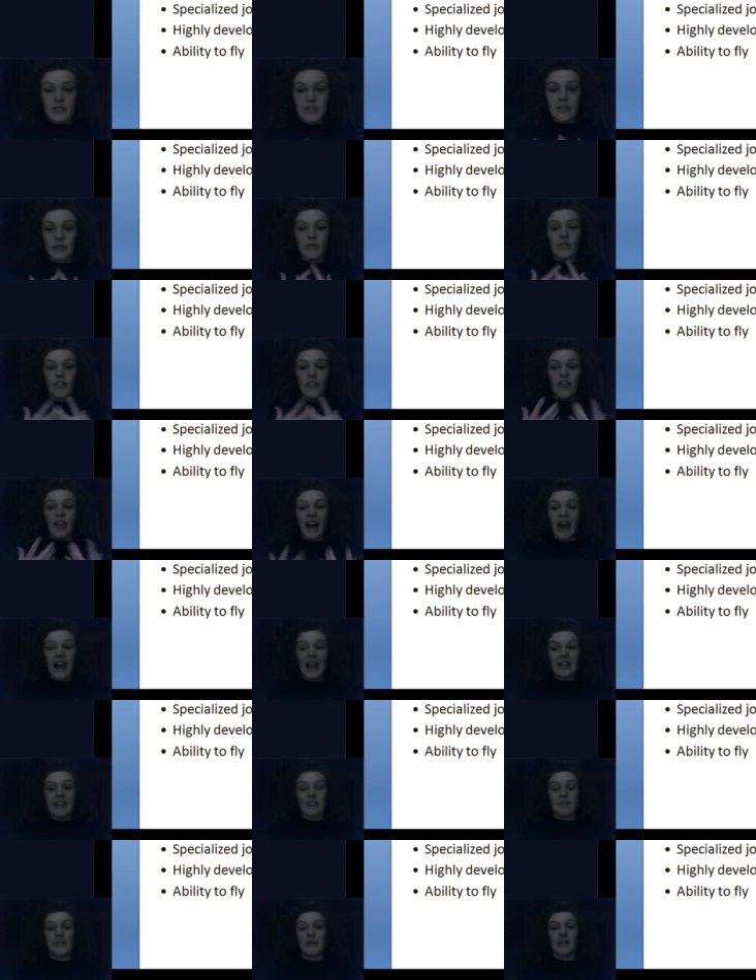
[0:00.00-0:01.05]
So that
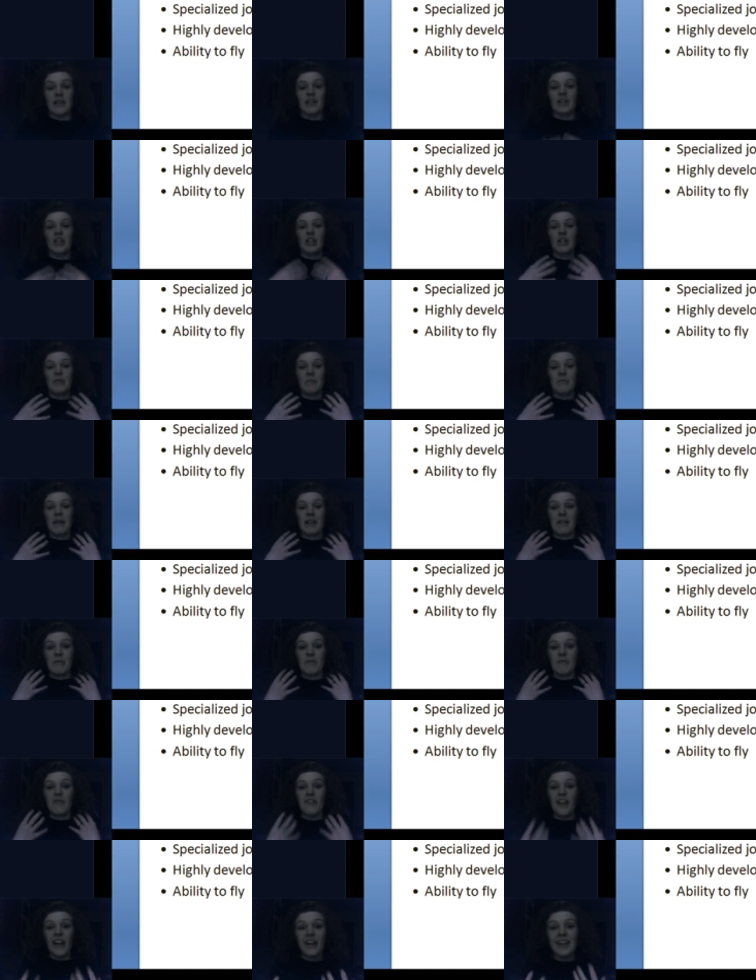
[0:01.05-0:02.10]
has been made them
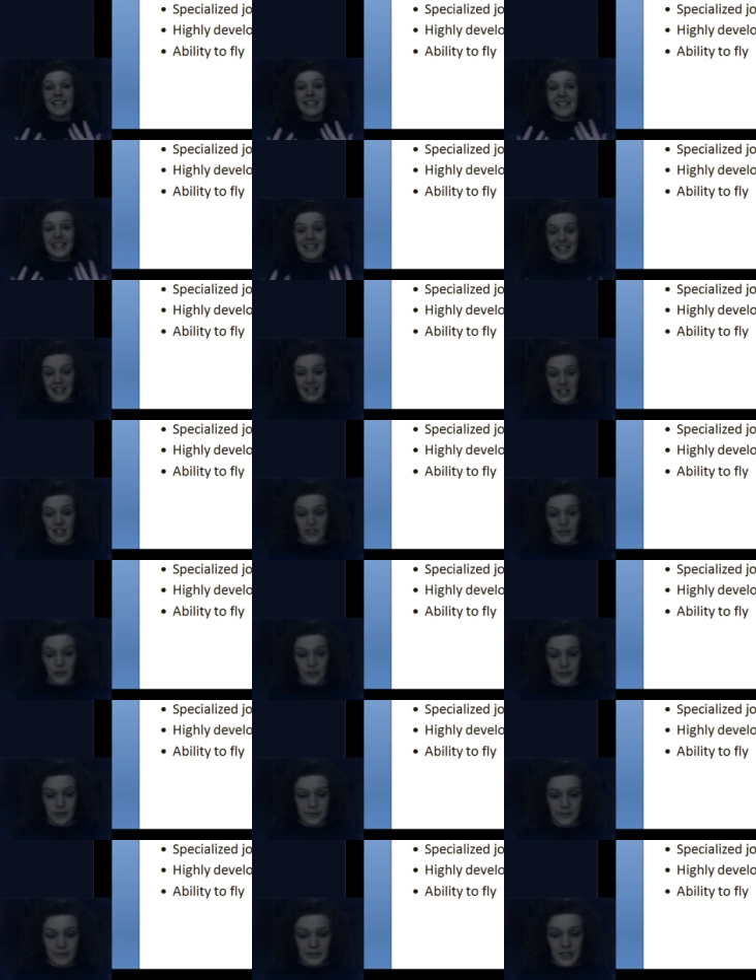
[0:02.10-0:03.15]
very successful